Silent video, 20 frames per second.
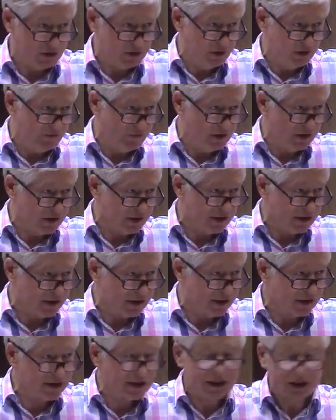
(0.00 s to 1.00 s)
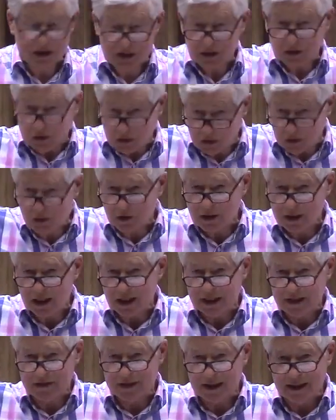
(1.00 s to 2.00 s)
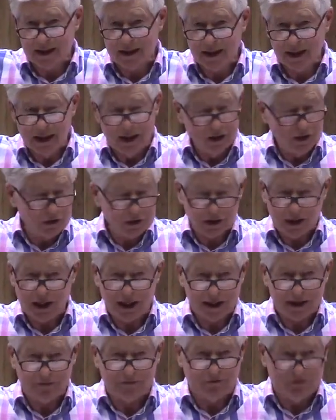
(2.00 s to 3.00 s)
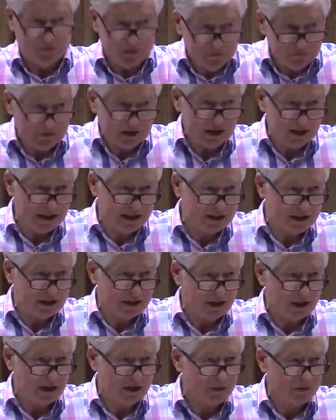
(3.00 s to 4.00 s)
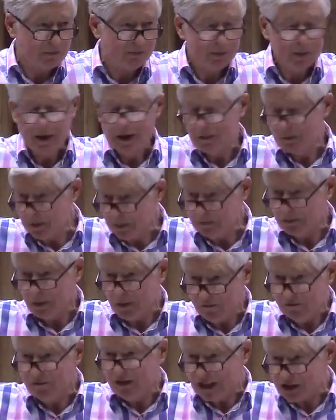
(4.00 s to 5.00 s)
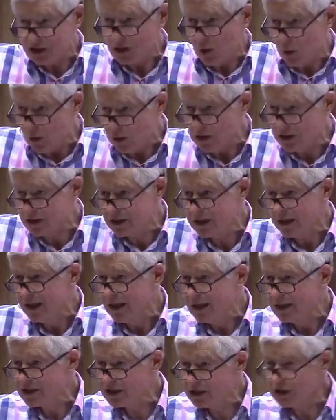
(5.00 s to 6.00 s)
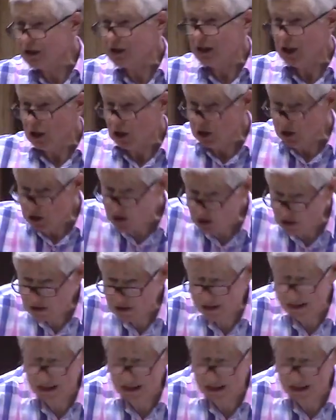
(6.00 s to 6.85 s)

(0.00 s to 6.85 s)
universities. They still look like they looked like 50 years ago. The professors still look